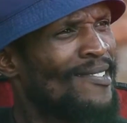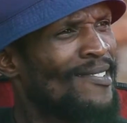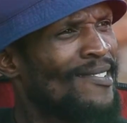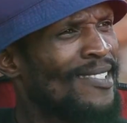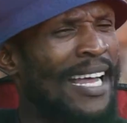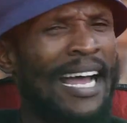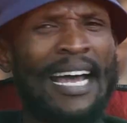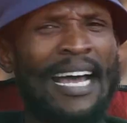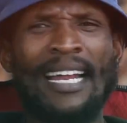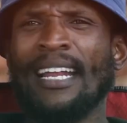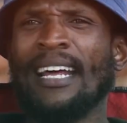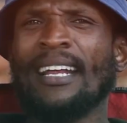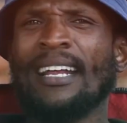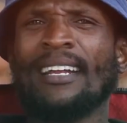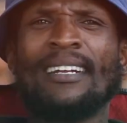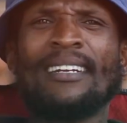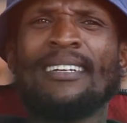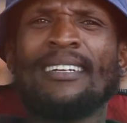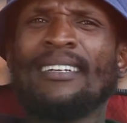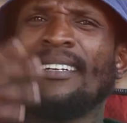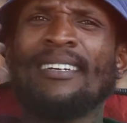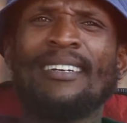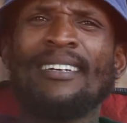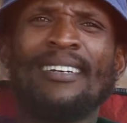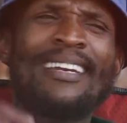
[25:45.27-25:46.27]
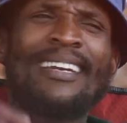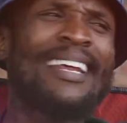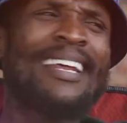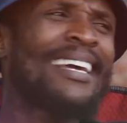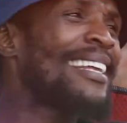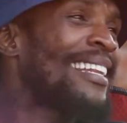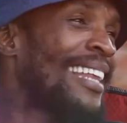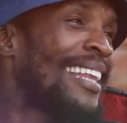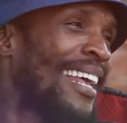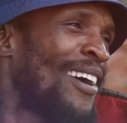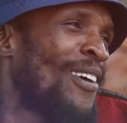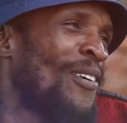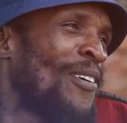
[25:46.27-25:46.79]
Somebody
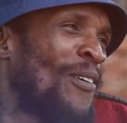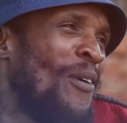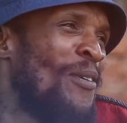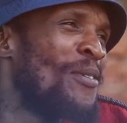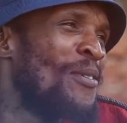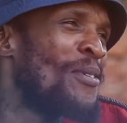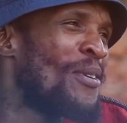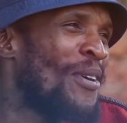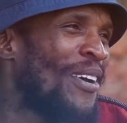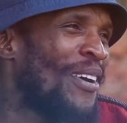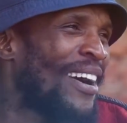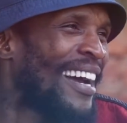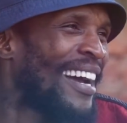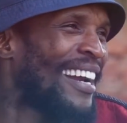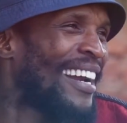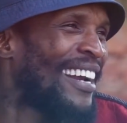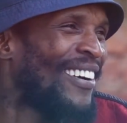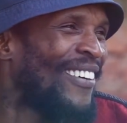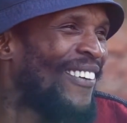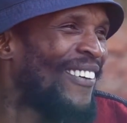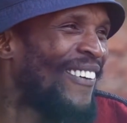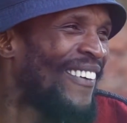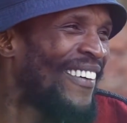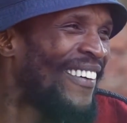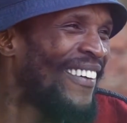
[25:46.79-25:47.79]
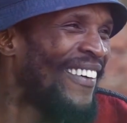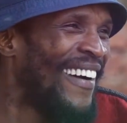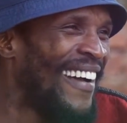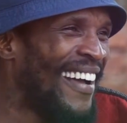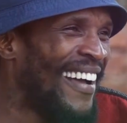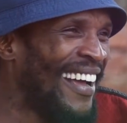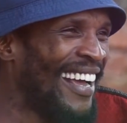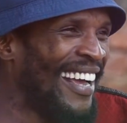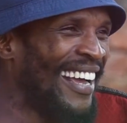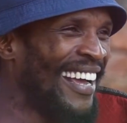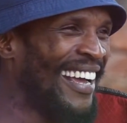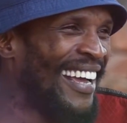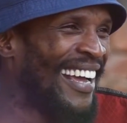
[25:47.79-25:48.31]
can help me.
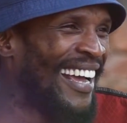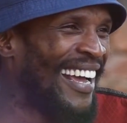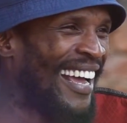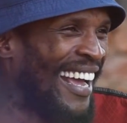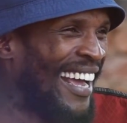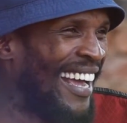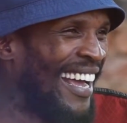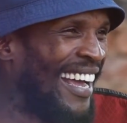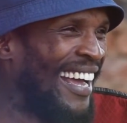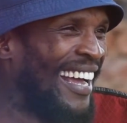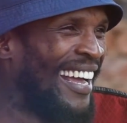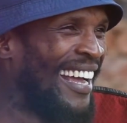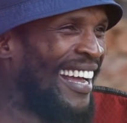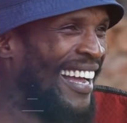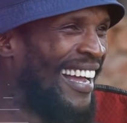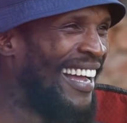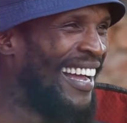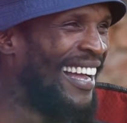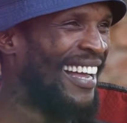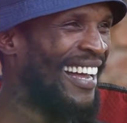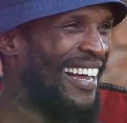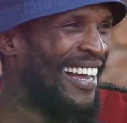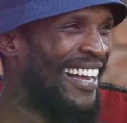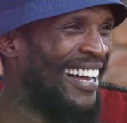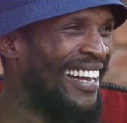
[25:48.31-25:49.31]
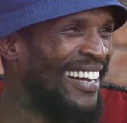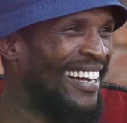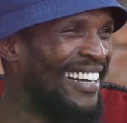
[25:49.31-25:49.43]
Have you seen the song?